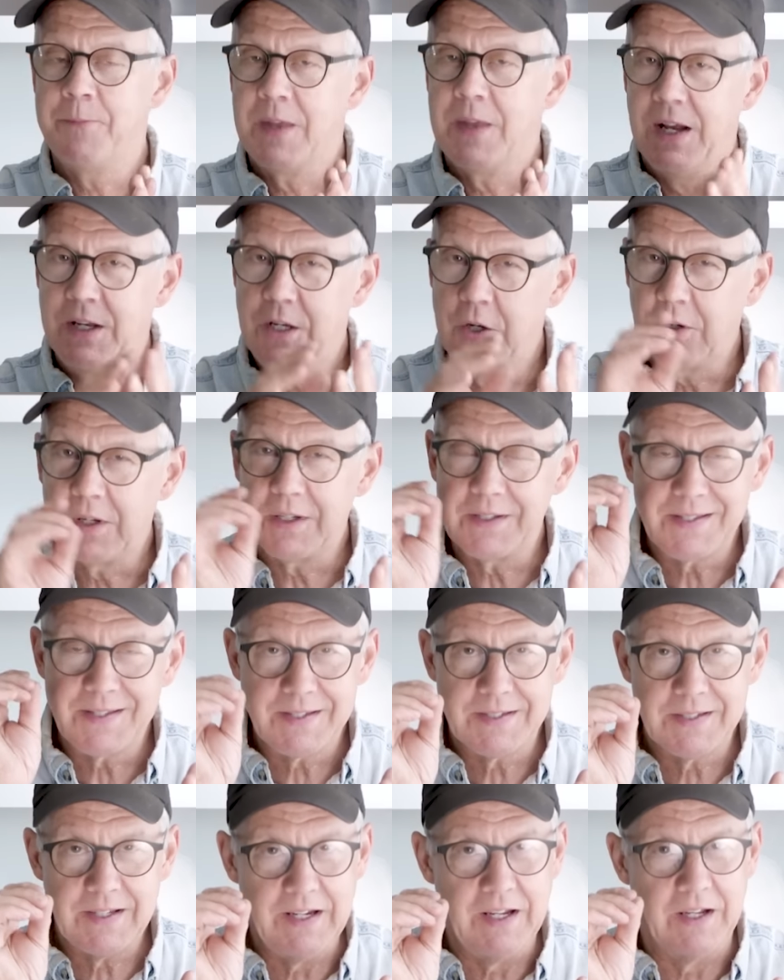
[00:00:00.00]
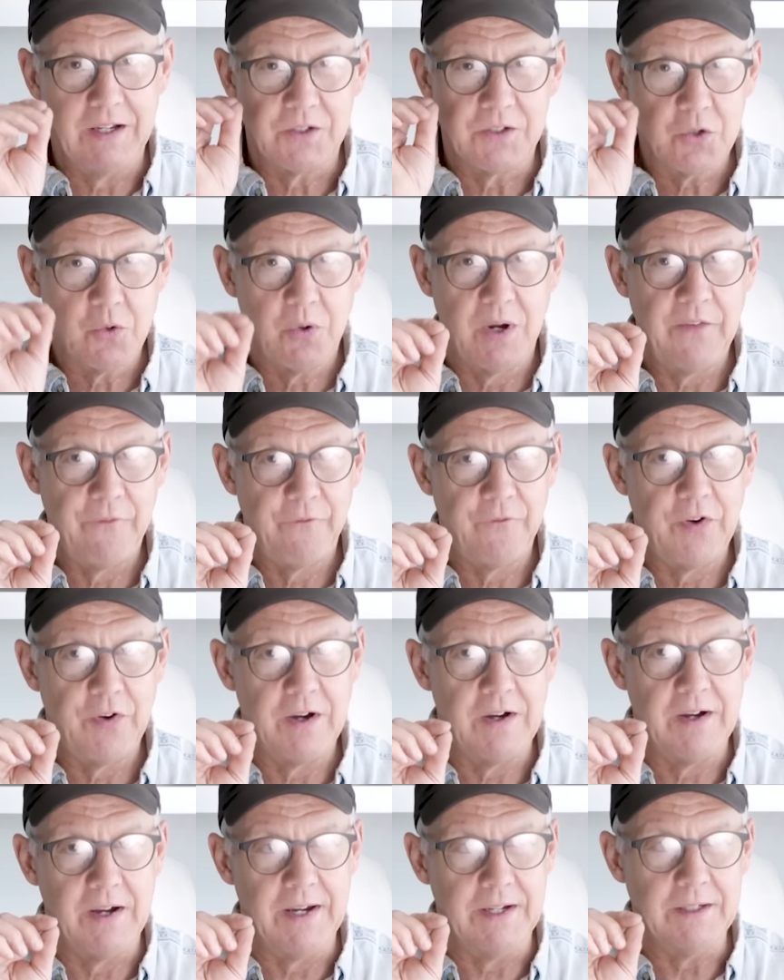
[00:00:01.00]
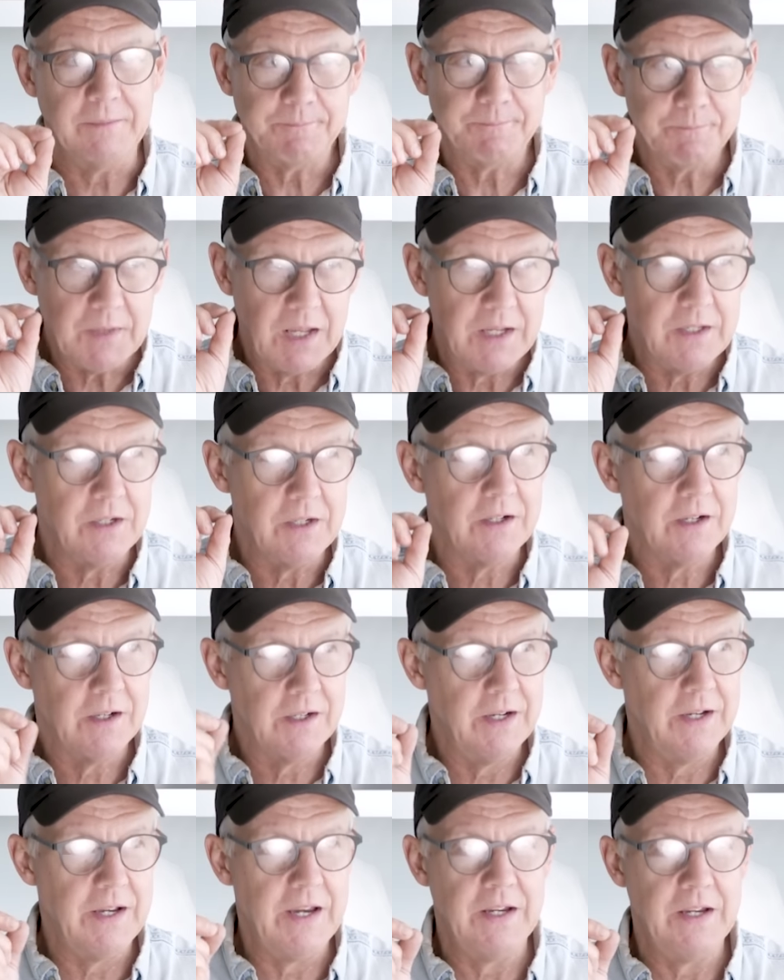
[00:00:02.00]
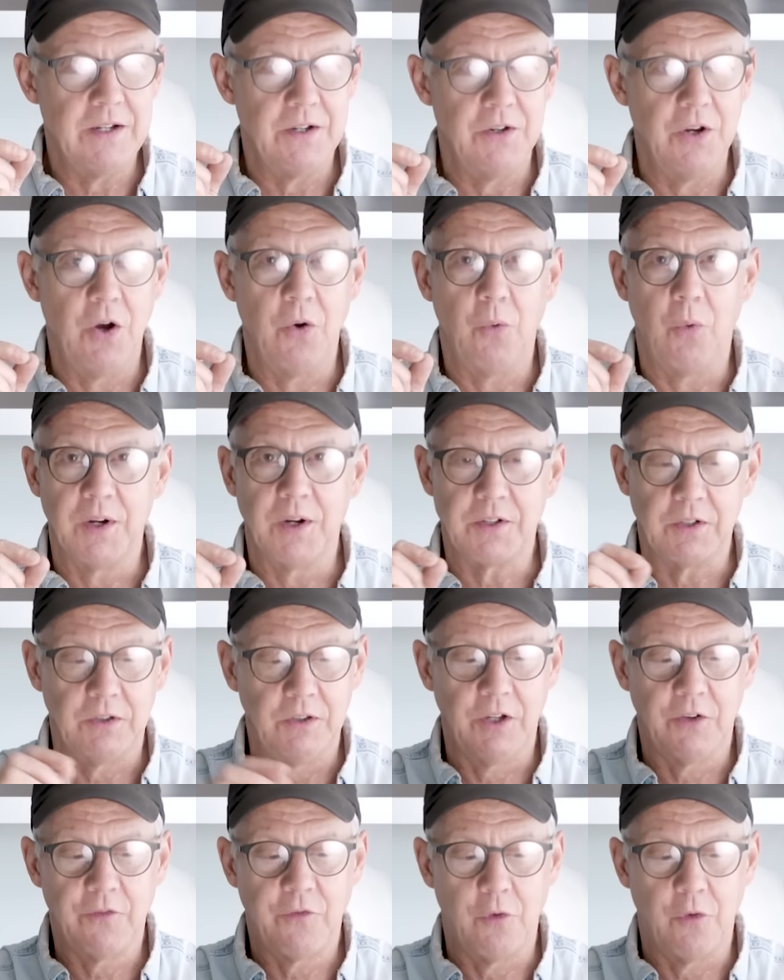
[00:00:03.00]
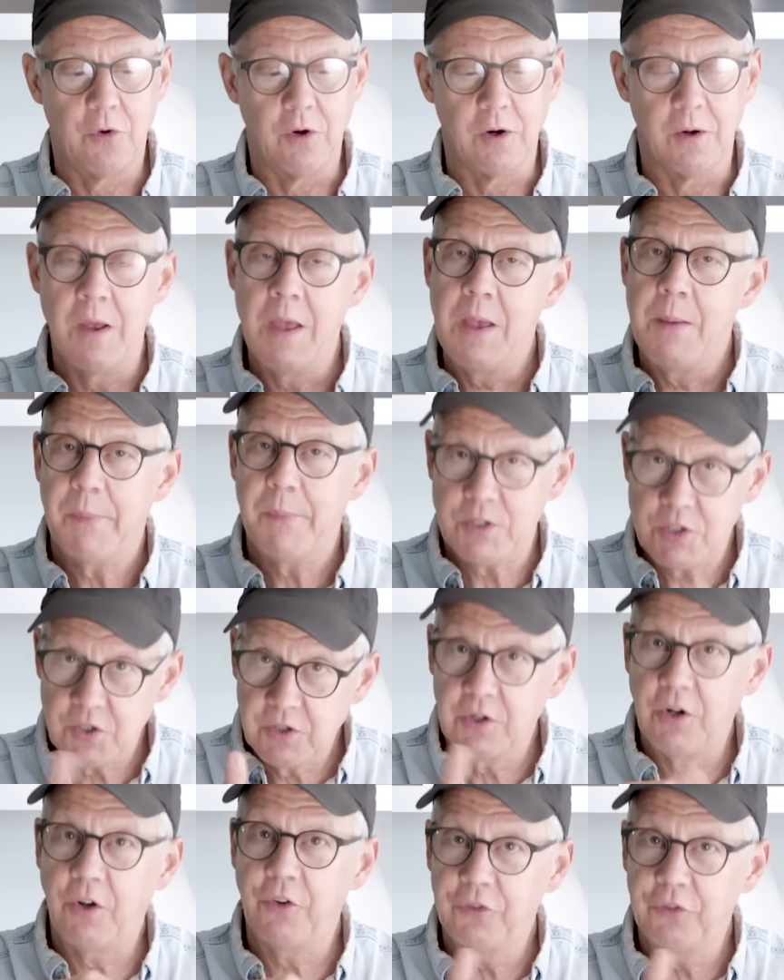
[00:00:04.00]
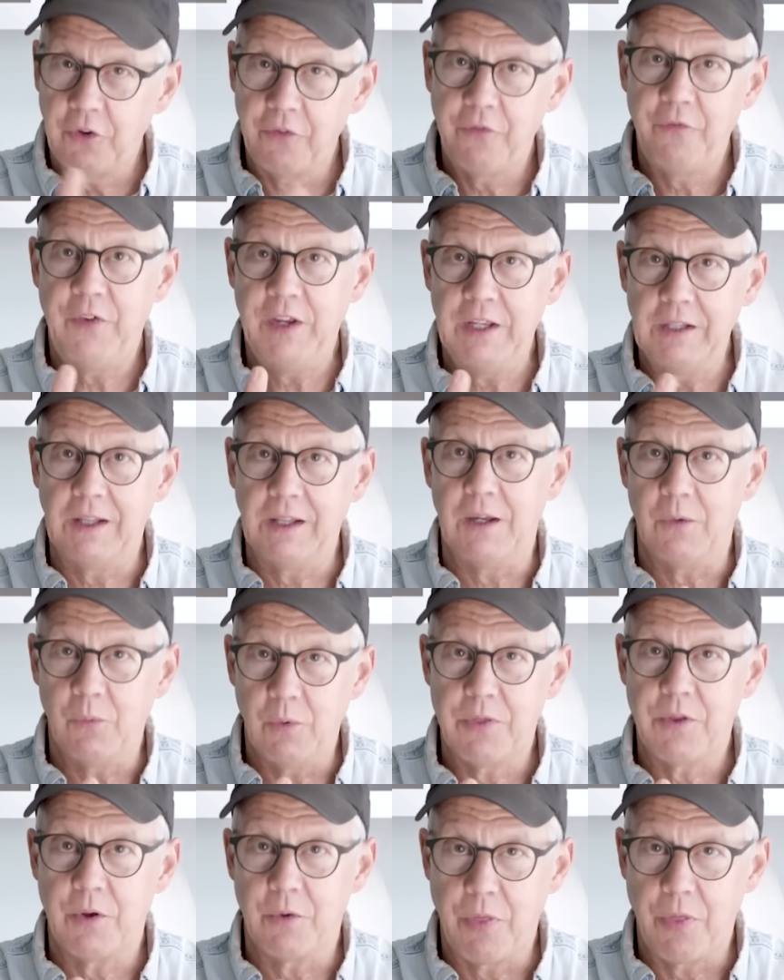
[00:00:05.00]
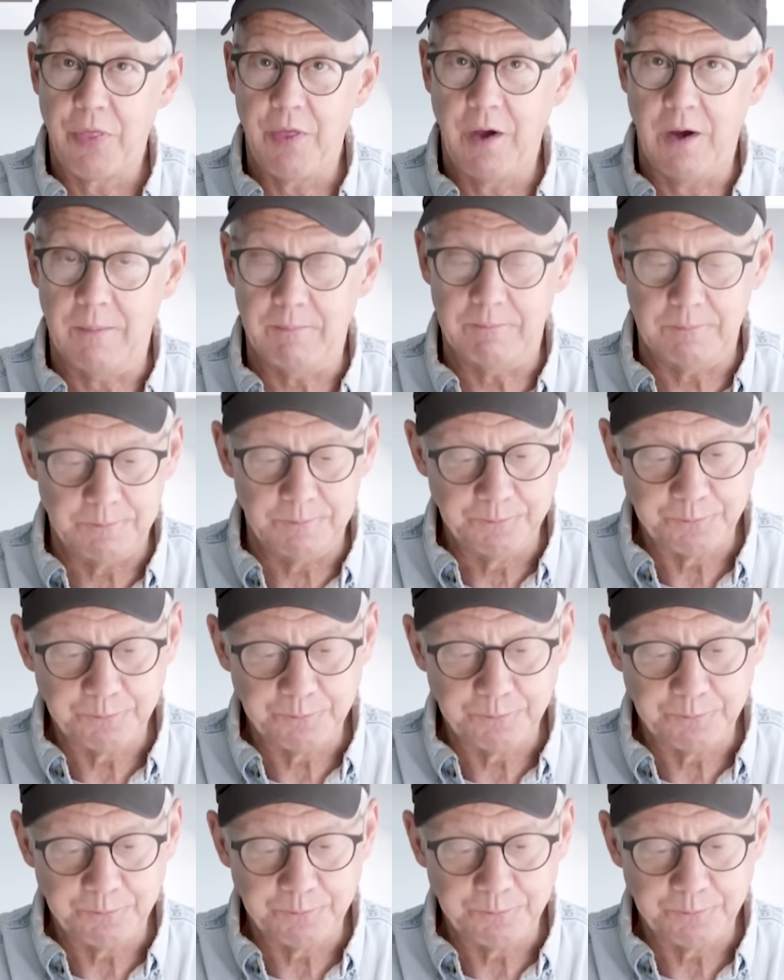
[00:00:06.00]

And you can see it, it's quite fine, and you kind of need to know what to look for, but you can also feel it with your thumb.